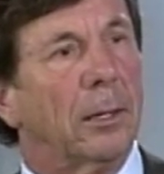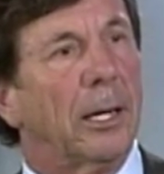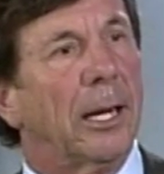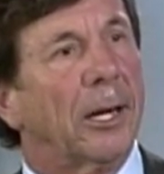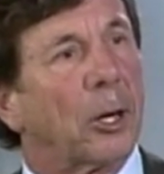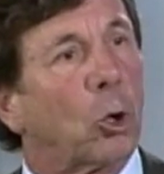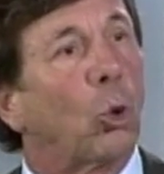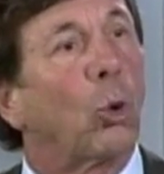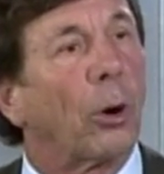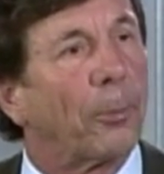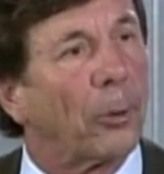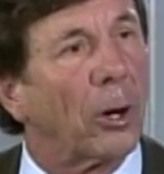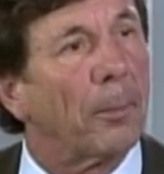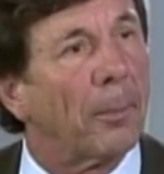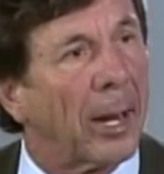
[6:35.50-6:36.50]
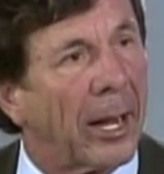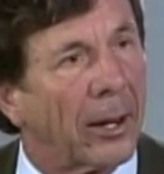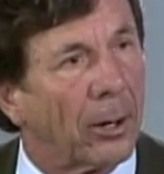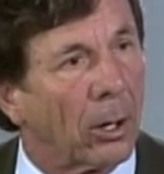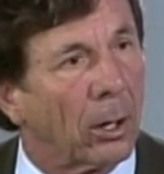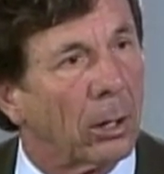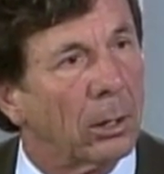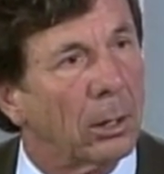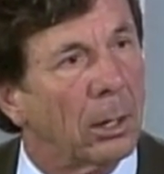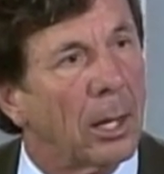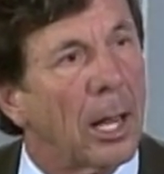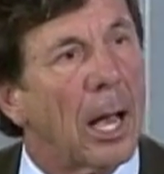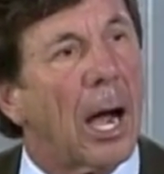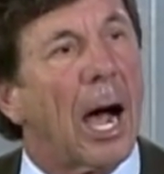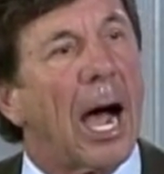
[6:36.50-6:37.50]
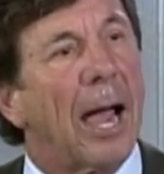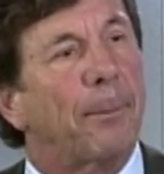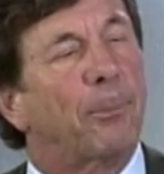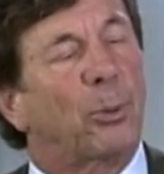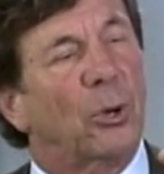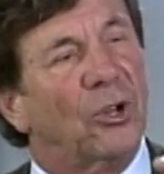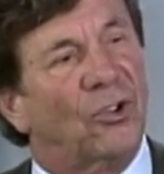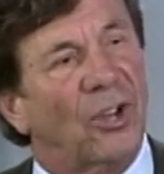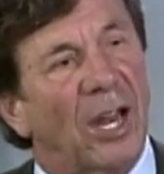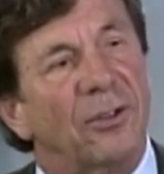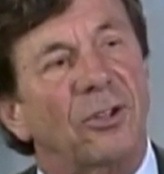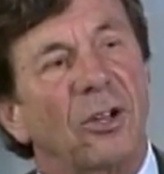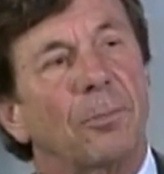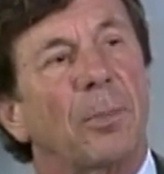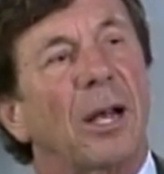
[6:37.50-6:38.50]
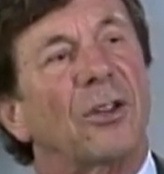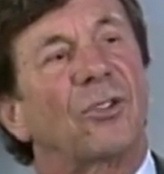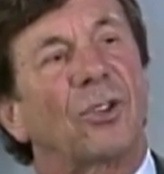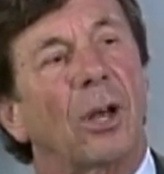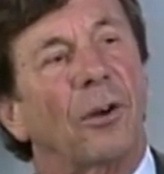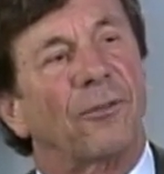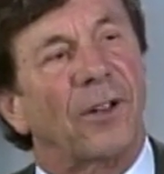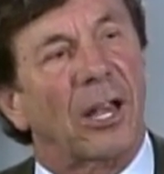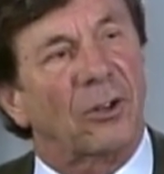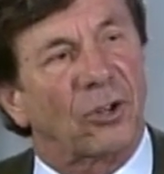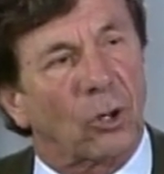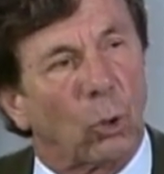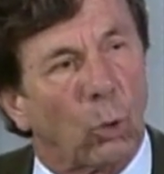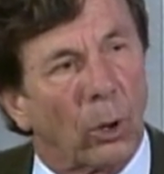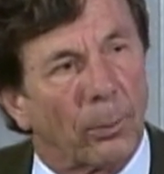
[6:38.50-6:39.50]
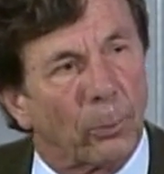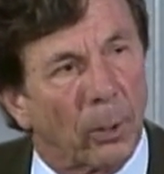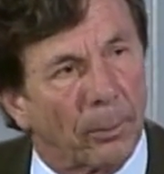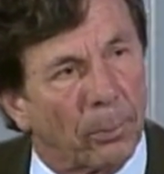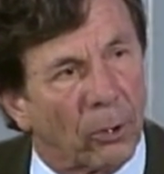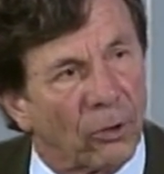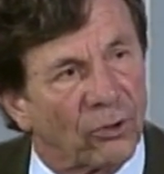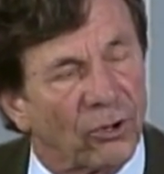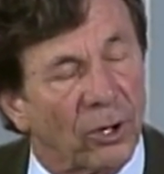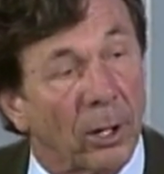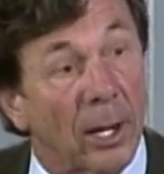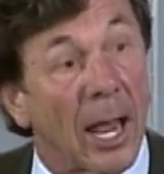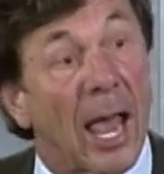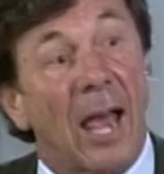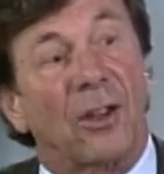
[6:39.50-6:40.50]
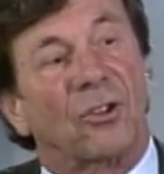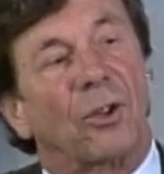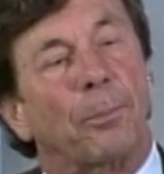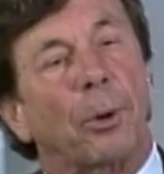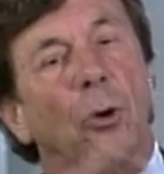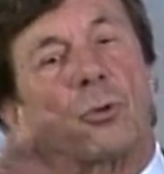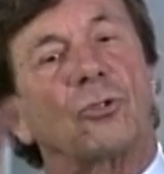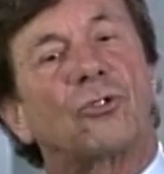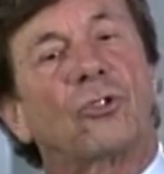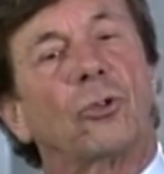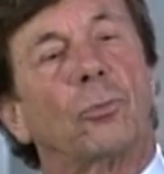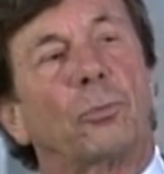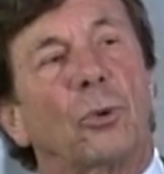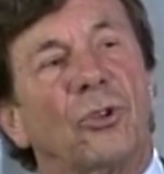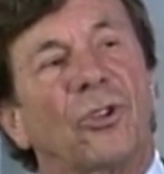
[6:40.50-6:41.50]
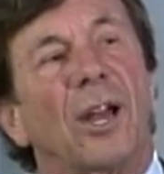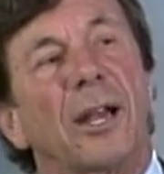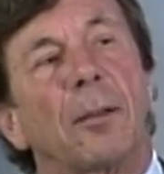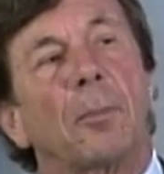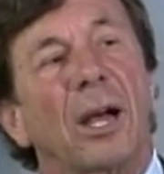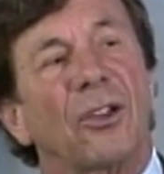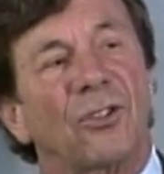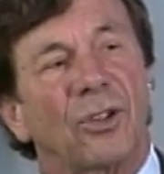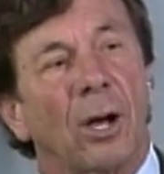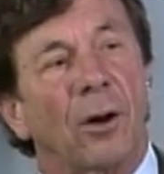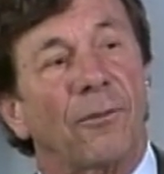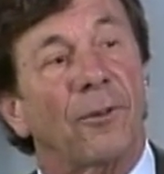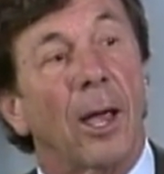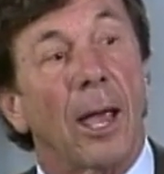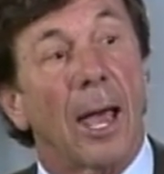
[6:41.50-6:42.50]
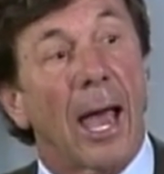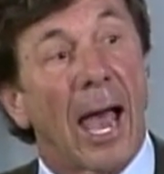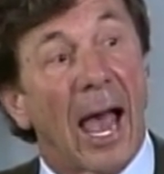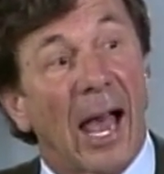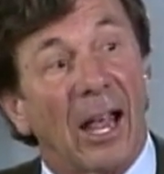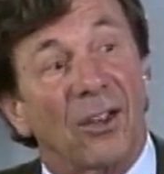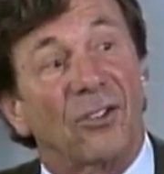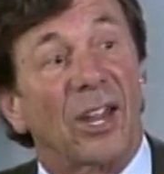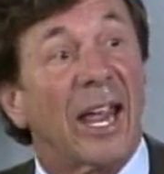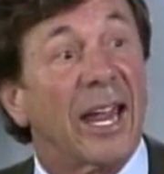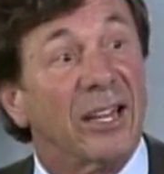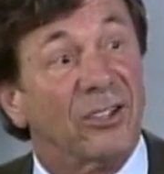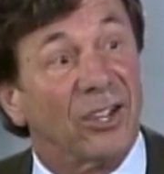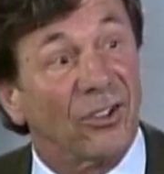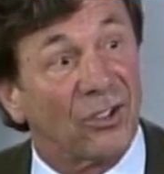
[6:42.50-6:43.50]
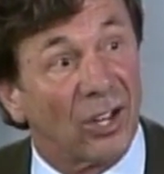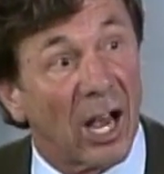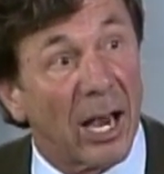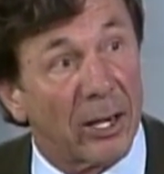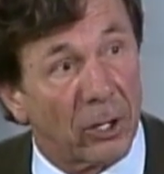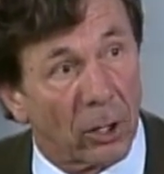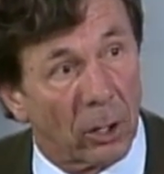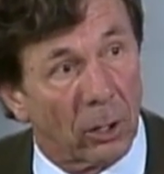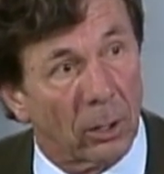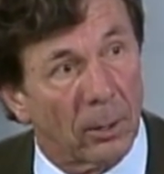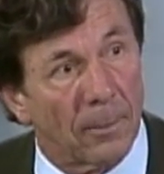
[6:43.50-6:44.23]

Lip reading: in a corporate manner. I presented myself as a corporate person as opposed to presenting myself as a designer.